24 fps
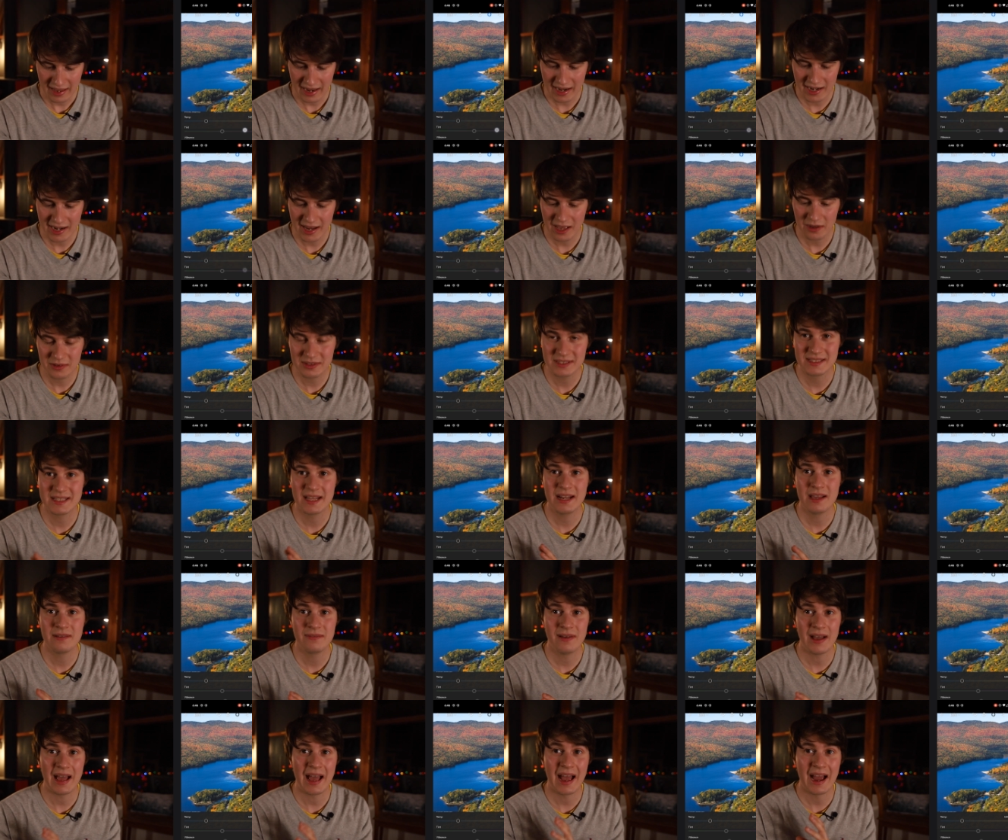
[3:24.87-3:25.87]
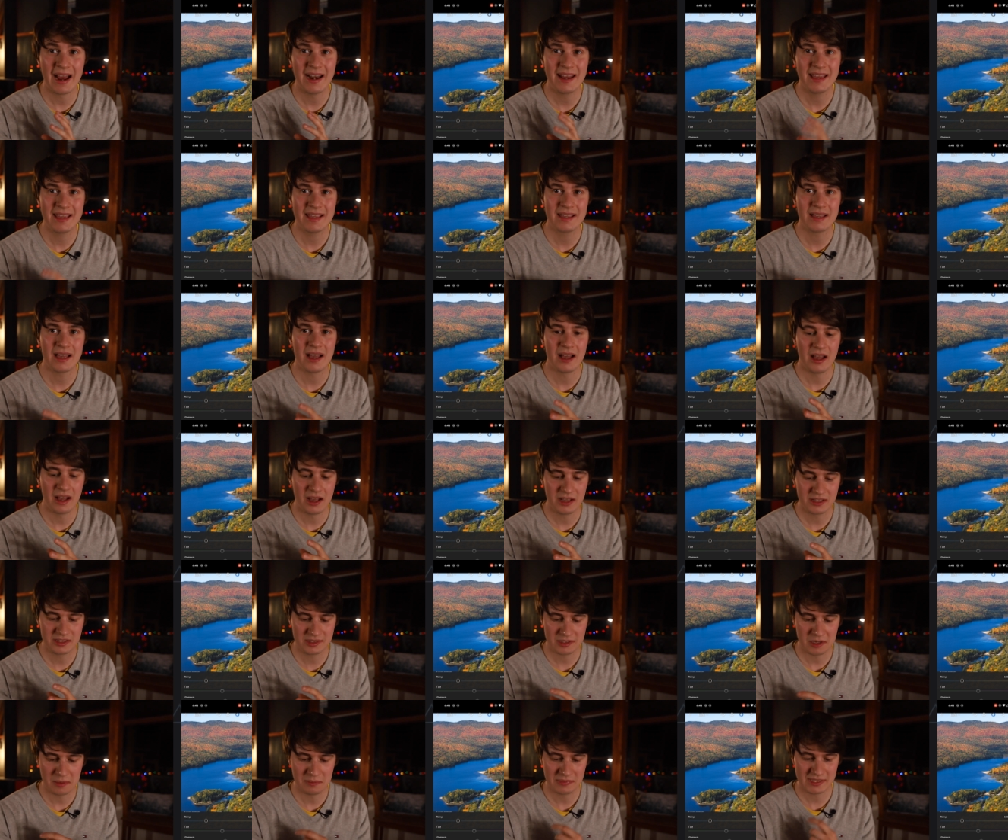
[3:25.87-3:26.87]
And now instead of adding
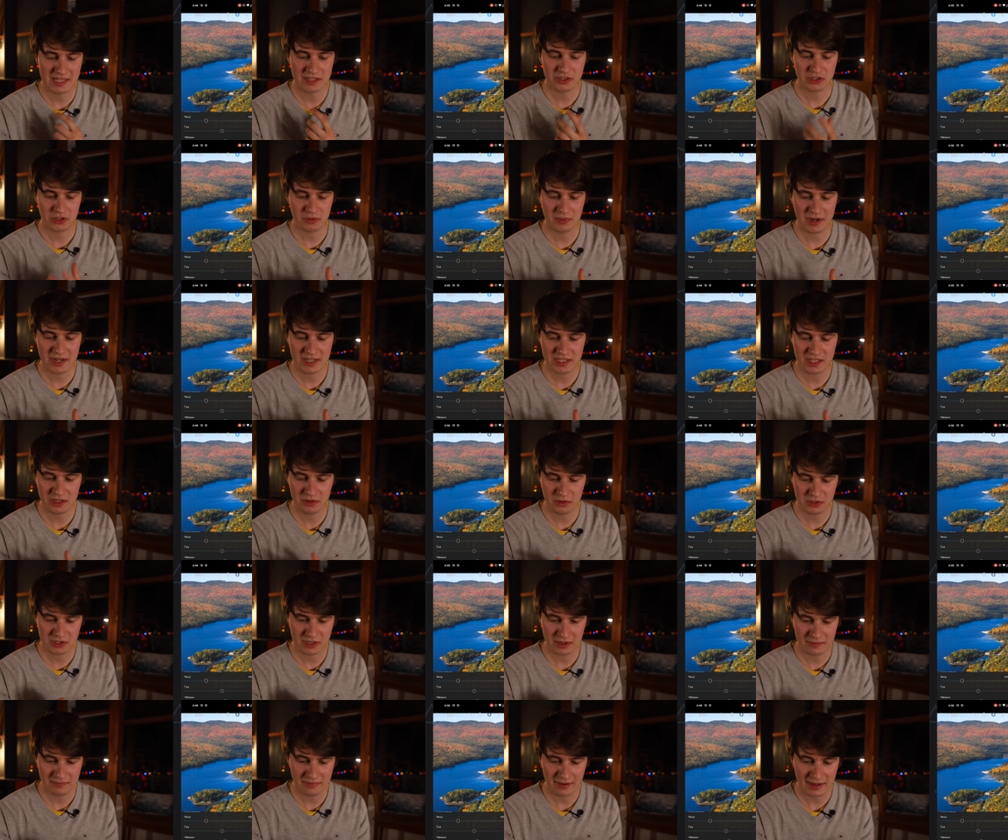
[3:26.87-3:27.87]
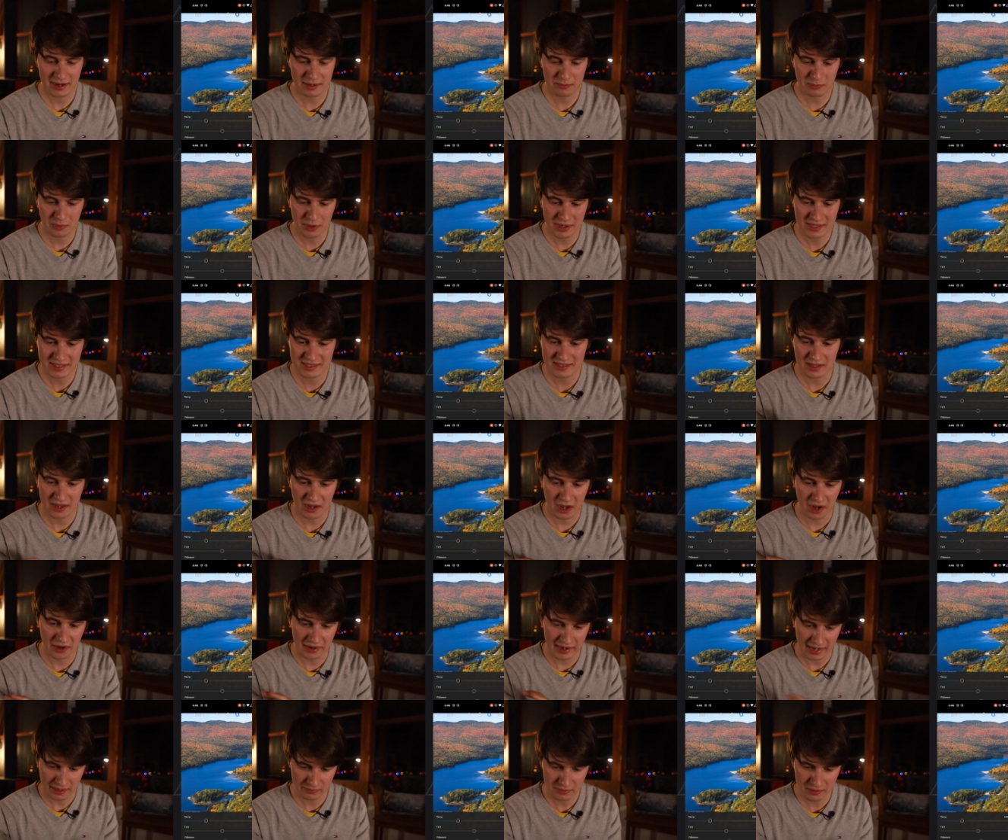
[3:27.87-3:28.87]
uh, some saturation or some vibrance
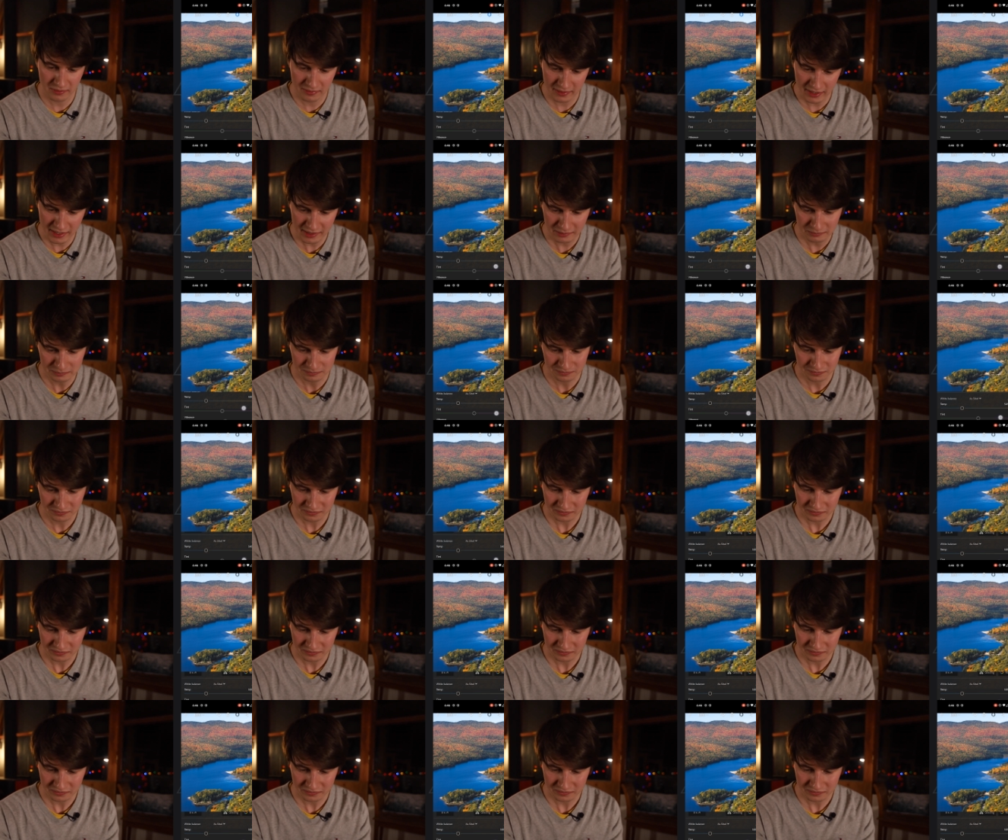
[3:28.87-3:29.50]
on everything,